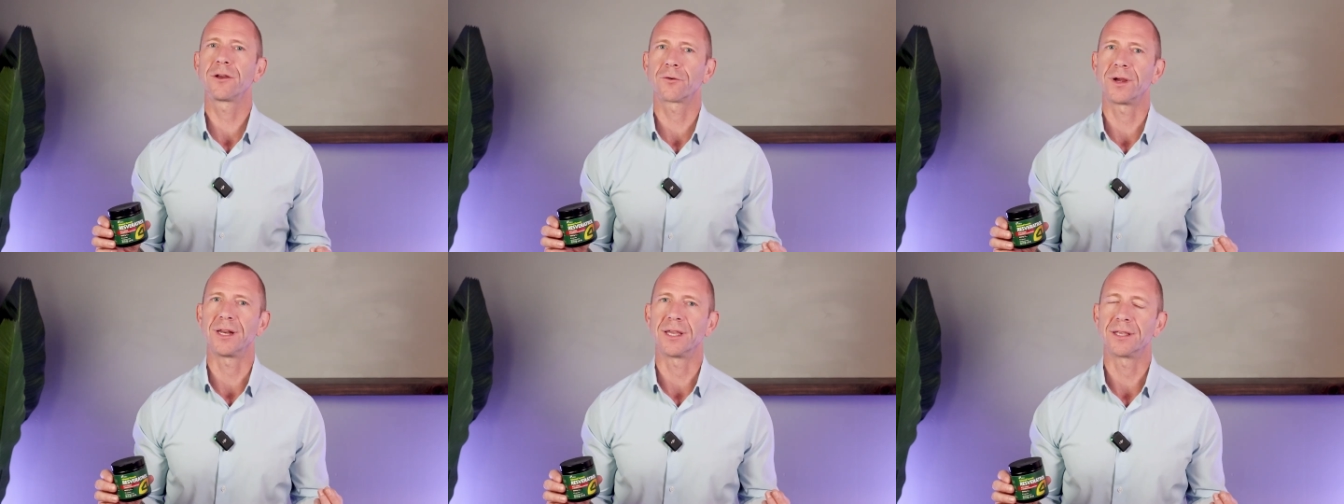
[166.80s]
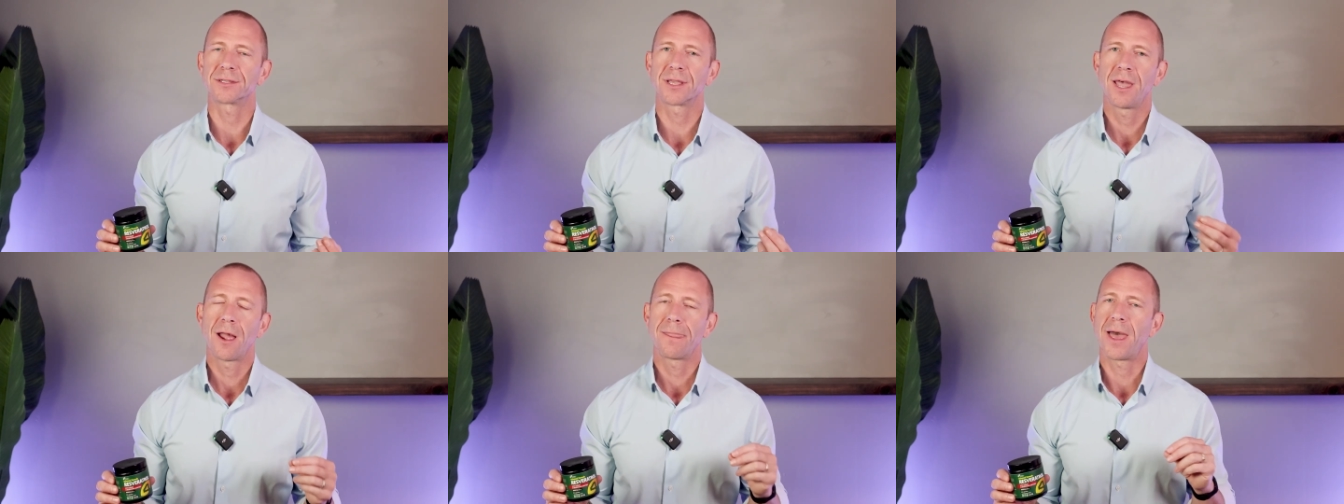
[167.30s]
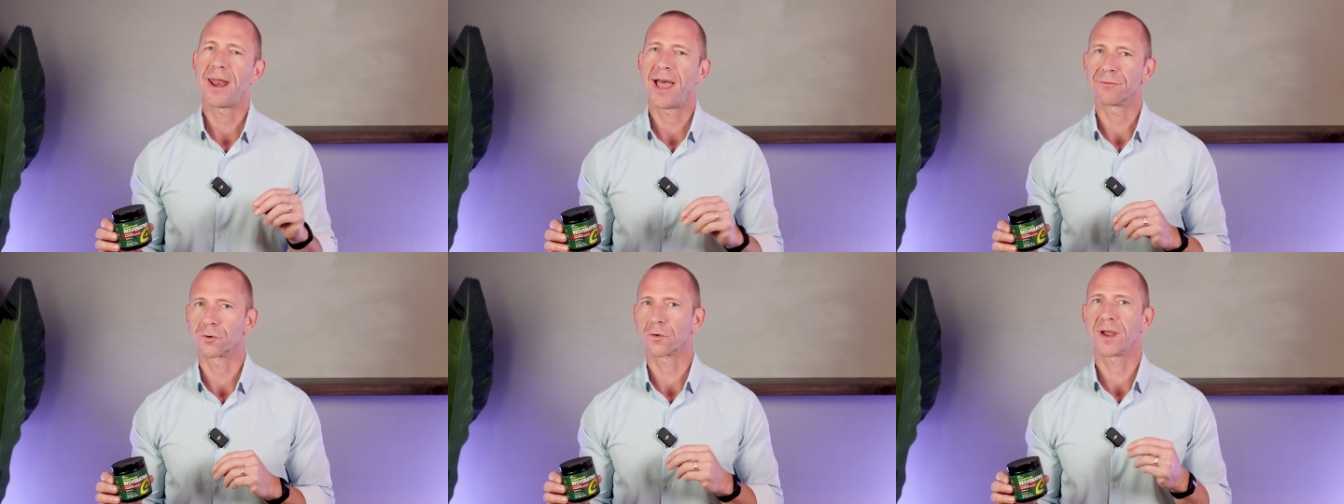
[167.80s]
ingredients that
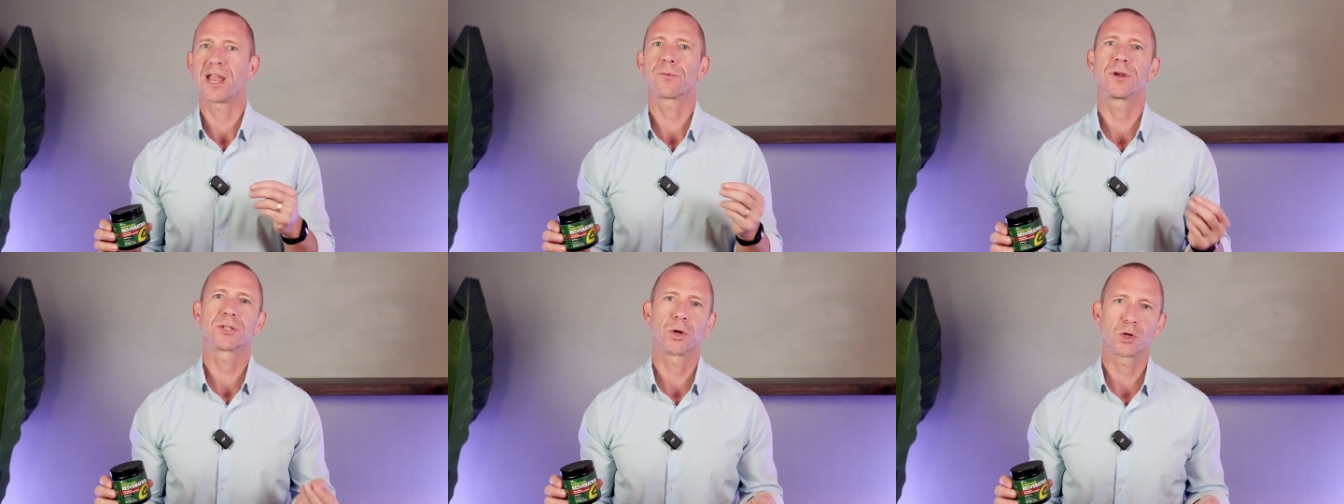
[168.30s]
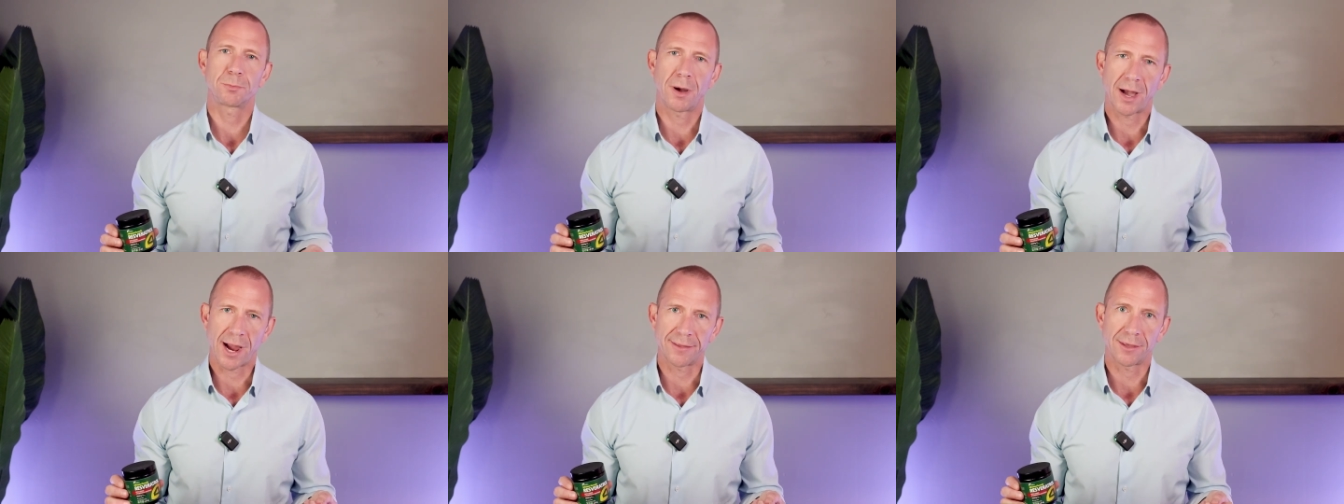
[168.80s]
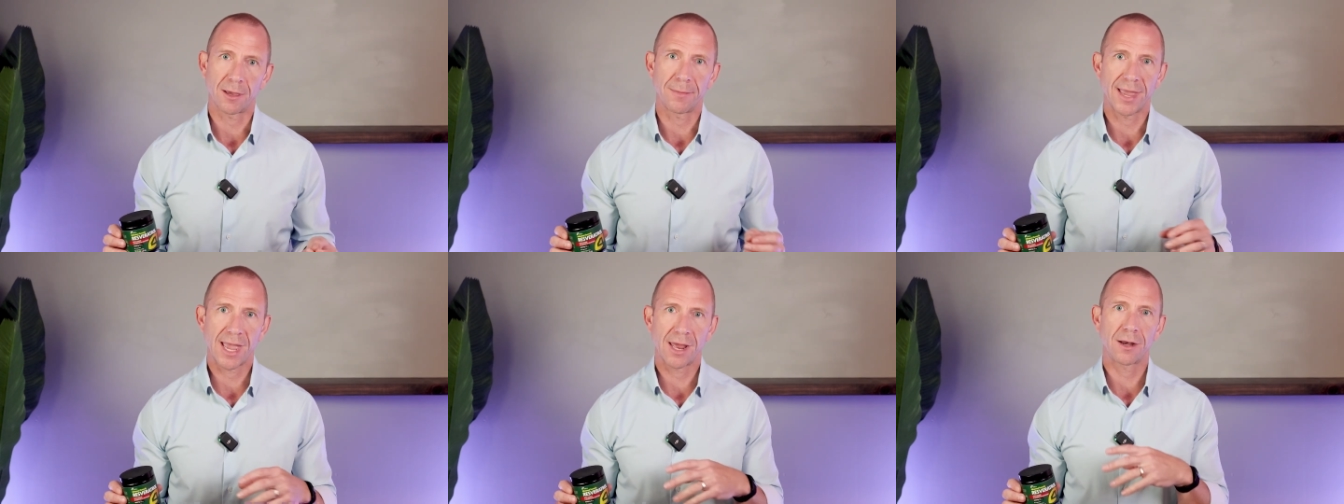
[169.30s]
have great research behind
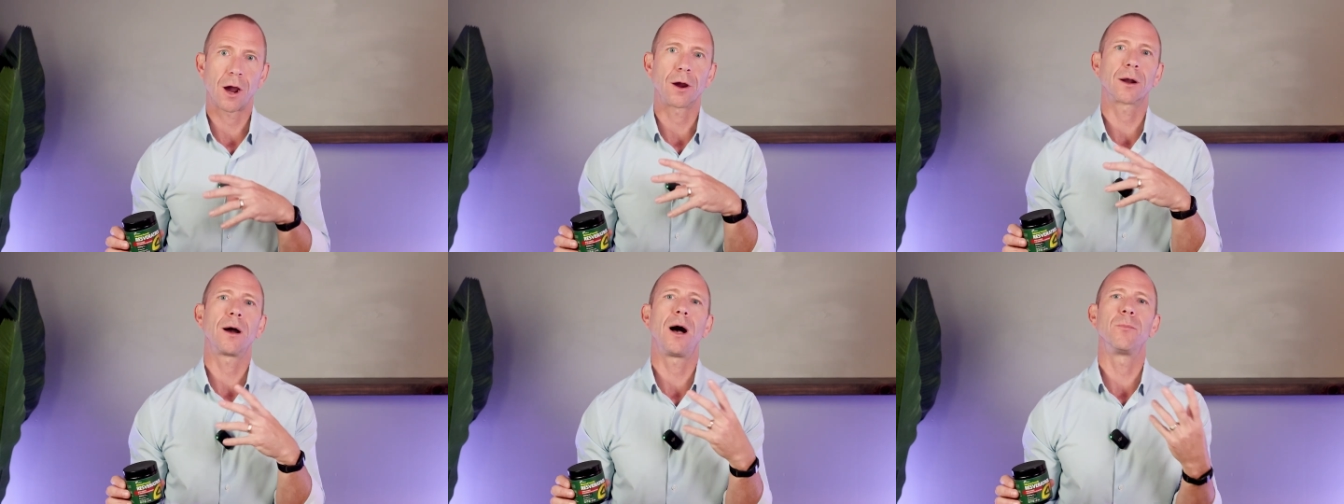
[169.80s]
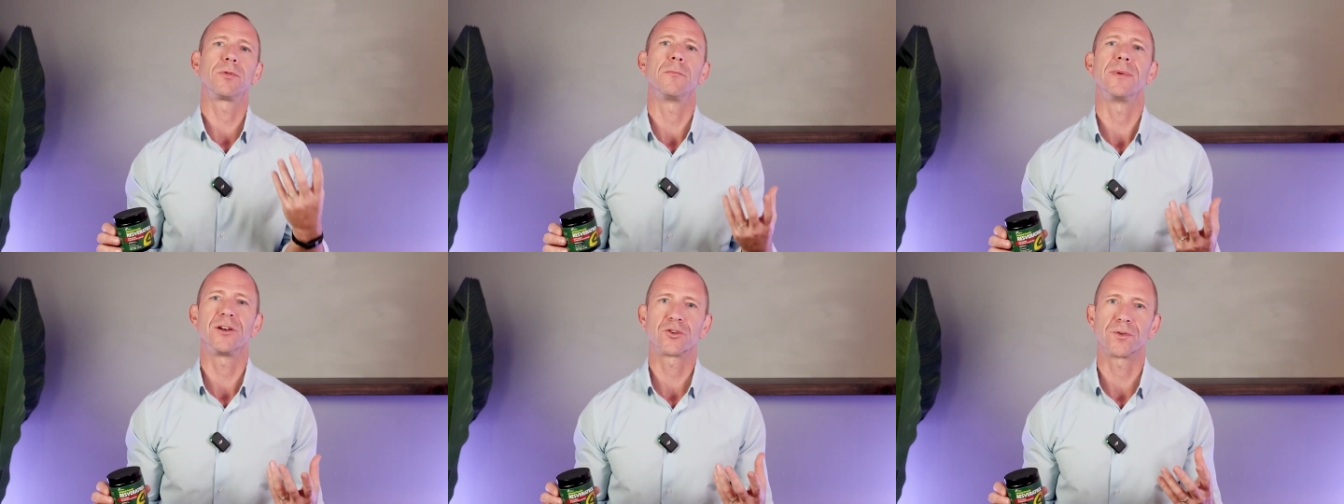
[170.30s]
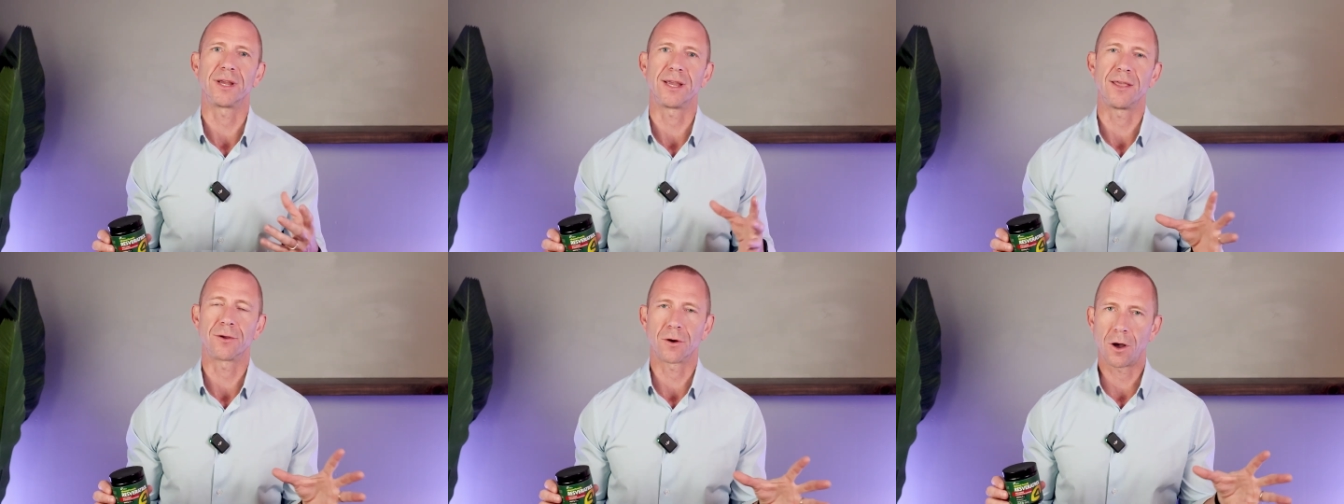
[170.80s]
them and are
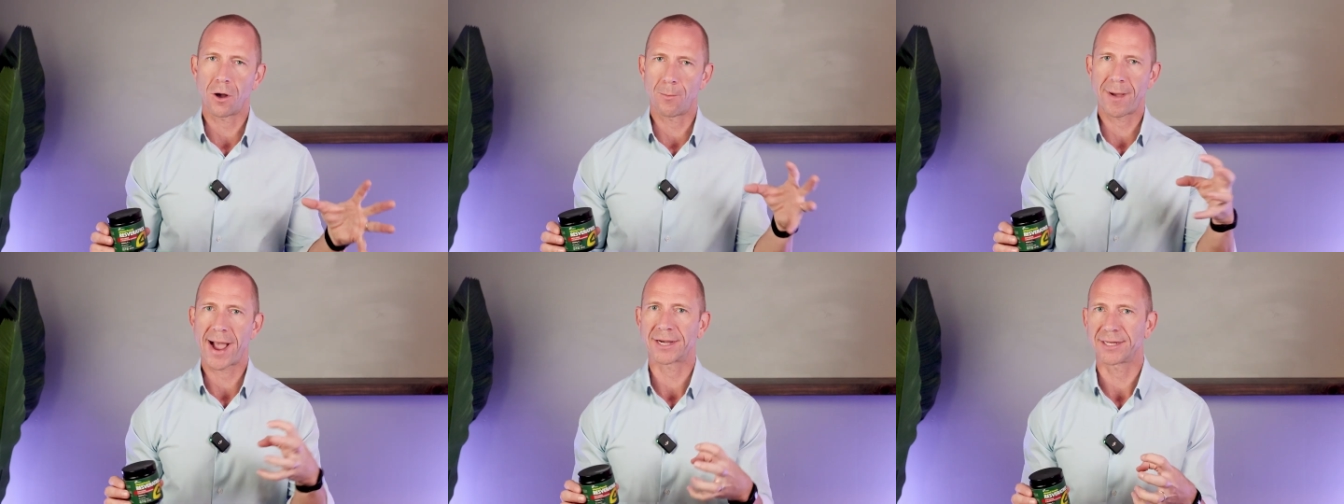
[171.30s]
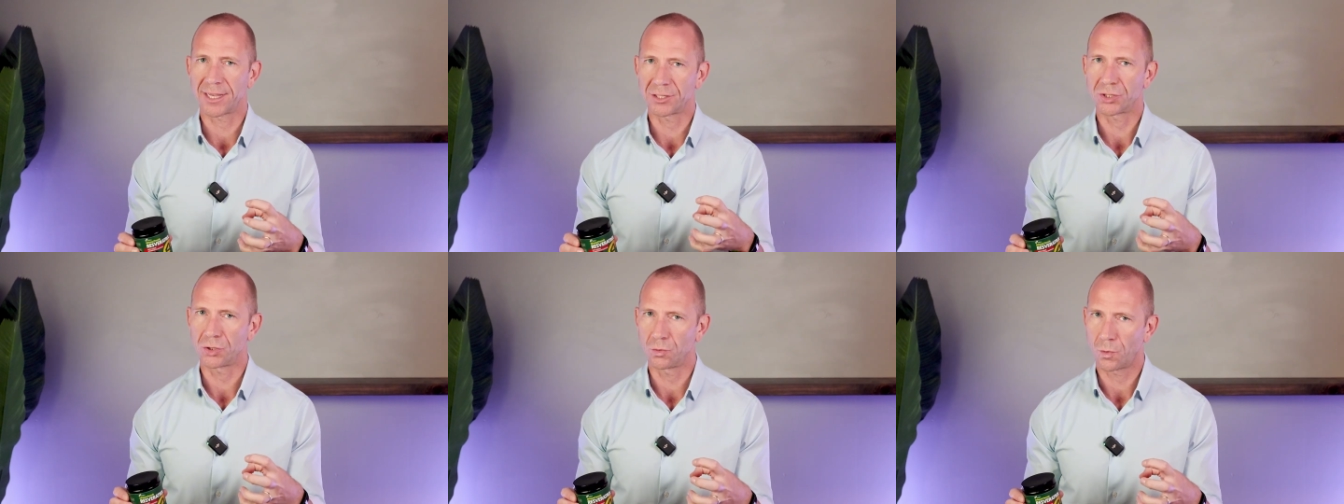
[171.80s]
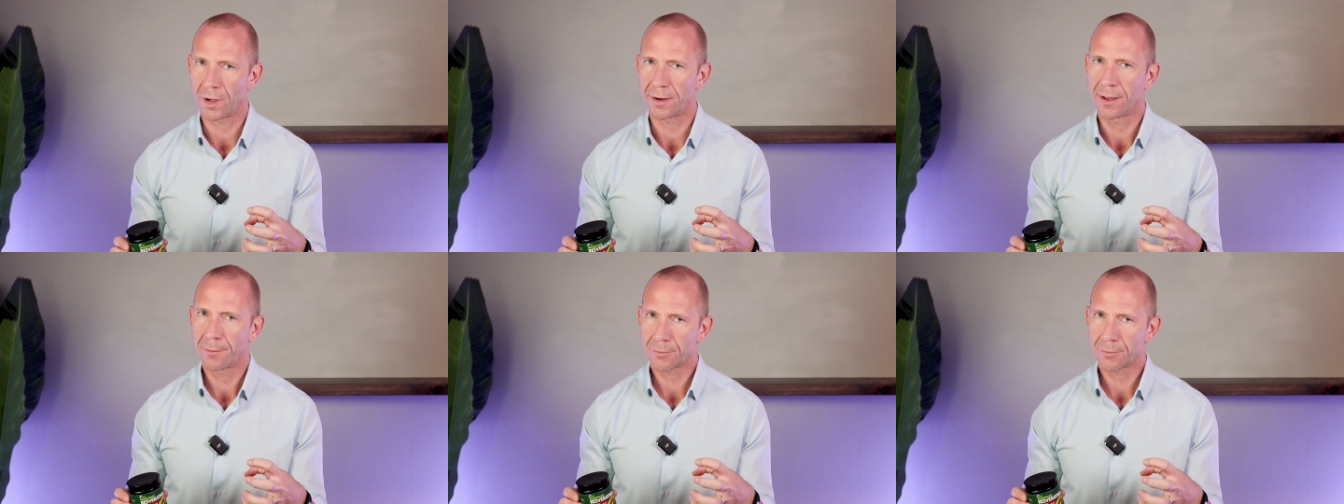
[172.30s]
complementary, and they're all packed into one